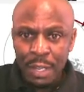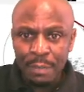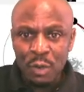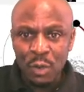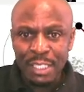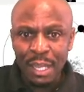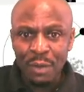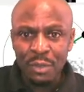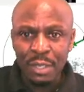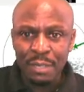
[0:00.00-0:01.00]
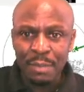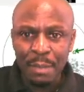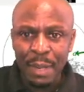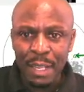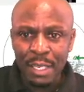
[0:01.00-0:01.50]
Because now,
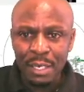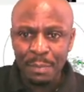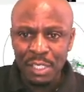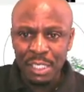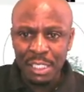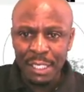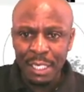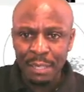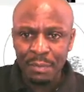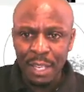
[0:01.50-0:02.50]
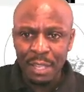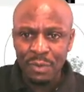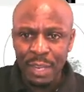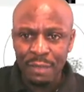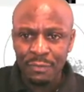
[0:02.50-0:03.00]
remember, in the potential term, uh, you
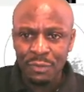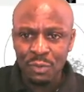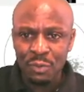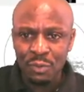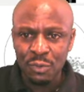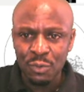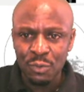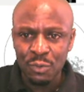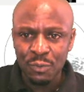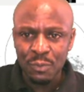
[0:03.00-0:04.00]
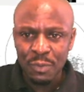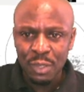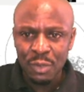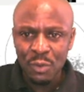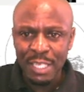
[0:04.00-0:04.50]
have you, you, you,
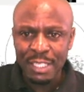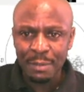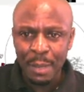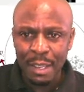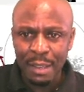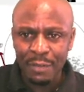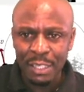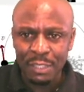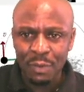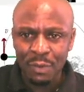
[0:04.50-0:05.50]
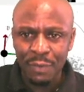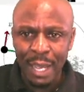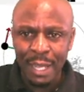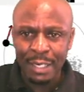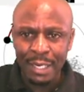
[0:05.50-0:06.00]
you as a, a, function of r.